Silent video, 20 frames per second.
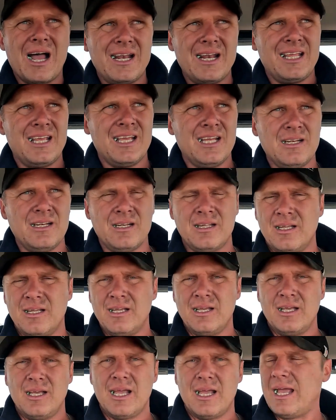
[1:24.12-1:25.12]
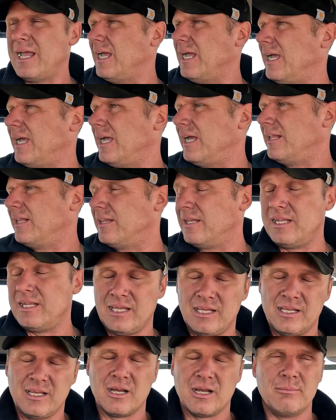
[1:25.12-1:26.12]
that in, and then
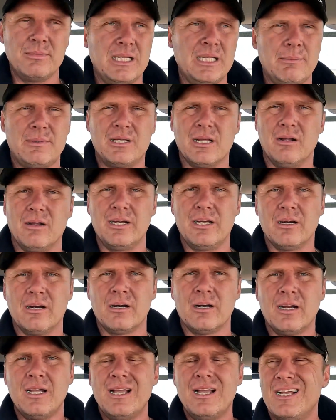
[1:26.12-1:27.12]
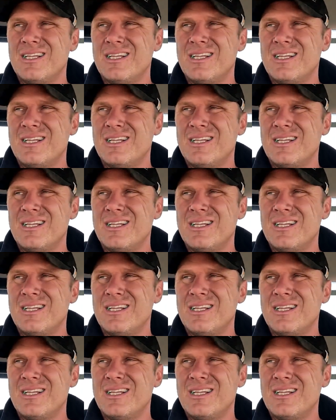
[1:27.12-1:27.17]
he can come deep till here.